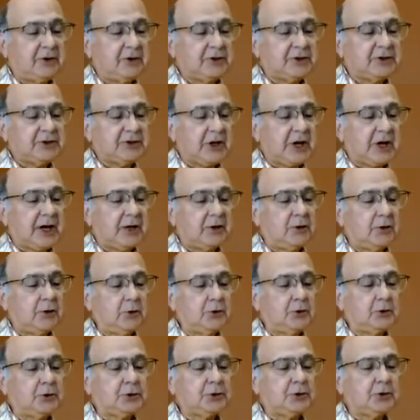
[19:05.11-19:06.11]
decide
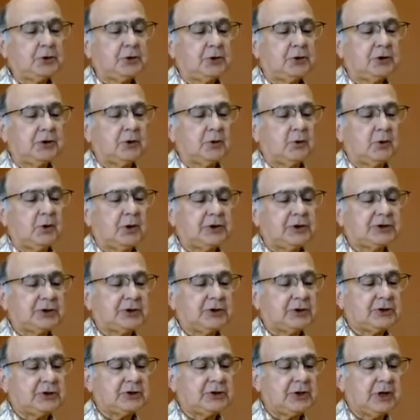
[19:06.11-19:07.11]
whose turn it was
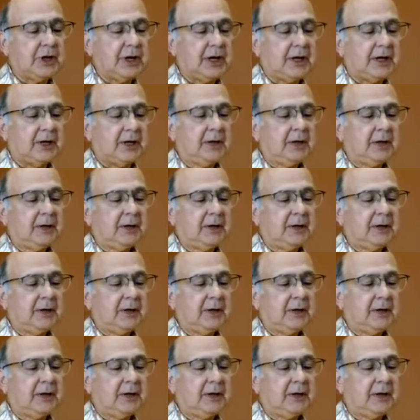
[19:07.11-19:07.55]
each day